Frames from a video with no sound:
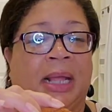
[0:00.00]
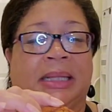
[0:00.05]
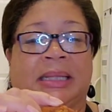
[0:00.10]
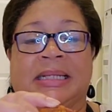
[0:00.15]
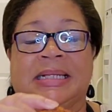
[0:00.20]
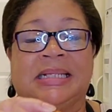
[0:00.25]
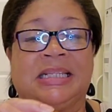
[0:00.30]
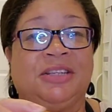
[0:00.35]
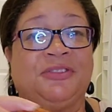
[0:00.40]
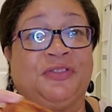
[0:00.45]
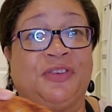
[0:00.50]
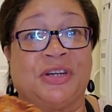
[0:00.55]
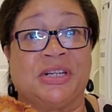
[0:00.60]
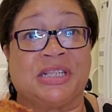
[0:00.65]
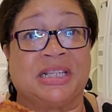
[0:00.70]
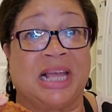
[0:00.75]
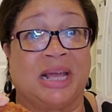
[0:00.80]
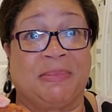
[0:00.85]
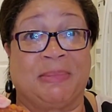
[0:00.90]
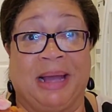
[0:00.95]
this is the
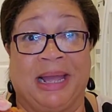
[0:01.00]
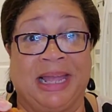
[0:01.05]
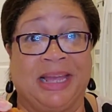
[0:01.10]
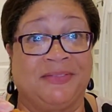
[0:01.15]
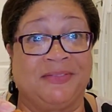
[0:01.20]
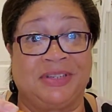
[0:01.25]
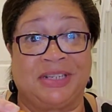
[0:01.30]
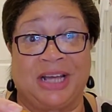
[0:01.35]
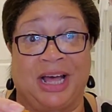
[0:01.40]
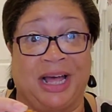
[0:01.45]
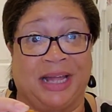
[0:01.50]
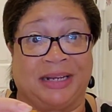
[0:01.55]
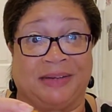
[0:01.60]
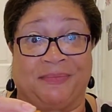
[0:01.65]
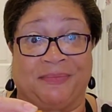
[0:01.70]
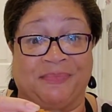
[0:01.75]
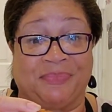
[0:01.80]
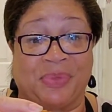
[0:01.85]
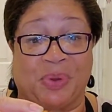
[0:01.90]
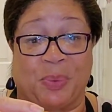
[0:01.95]
first time I have
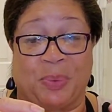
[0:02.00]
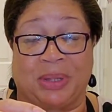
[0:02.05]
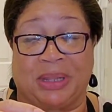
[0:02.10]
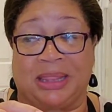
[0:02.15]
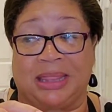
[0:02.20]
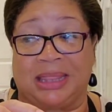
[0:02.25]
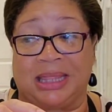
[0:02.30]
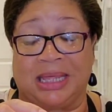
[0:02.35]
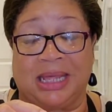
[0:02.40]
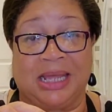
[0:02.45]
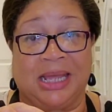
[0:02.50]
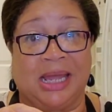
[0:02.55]
done with,